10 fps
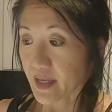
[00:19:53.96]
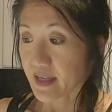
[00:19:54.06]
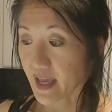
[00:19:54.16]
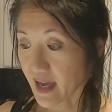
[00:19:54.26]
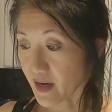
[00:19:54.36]

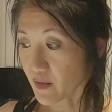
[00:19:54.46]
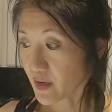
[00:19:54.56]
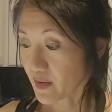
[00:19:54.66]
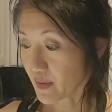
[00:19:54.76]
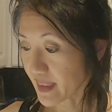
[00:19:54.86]
Now,
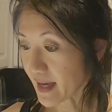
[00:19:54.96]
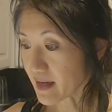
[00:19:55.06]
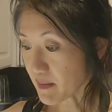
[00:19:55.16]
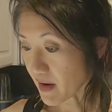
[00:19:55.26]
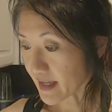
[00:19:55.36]
with that
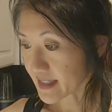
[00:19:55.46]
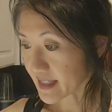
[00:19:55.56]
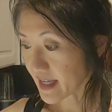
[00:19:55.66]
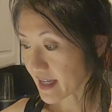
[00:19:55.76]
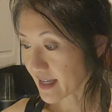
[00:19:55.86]
in
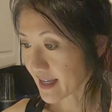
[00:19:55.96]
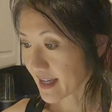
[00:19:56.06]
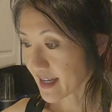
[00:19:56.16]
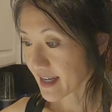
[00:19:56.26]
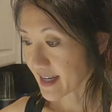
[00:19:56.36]
mind,
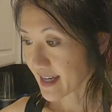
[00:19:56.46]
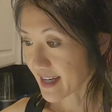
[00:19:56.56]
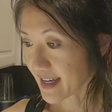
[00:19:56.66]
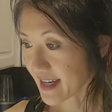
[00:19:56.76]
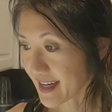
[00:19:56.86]

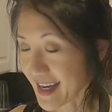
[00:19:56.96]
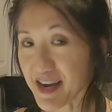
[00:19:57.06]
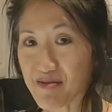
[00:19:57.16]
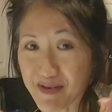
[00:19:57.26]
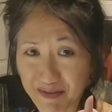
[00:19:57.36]
I
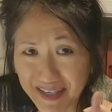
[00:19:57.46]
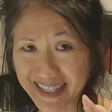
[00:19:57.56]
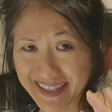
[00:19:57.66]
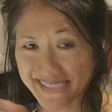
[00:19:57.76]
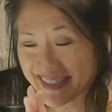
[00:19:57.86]
hope it works
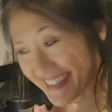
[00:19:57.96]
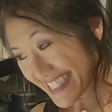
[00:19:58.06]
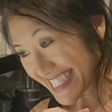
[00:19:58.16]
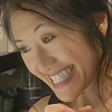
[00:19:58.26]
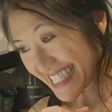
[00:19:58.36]
out.
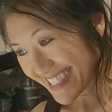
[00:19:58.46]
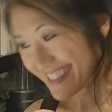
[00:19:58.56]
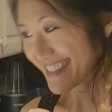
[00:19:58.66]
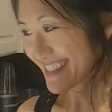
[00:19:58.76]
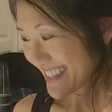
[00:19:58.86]

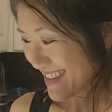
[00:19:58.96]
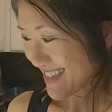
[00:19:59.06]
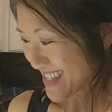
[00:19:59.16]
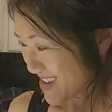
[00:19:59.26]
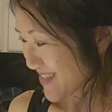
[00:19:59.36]
I'm
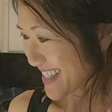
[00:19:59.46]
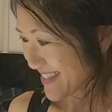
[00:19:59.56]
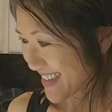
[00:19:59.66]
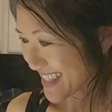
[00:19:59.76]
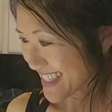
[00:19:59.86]
really hoping it
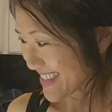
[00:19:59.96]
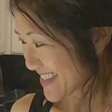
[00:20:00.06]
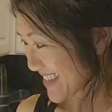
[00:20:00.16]
works out.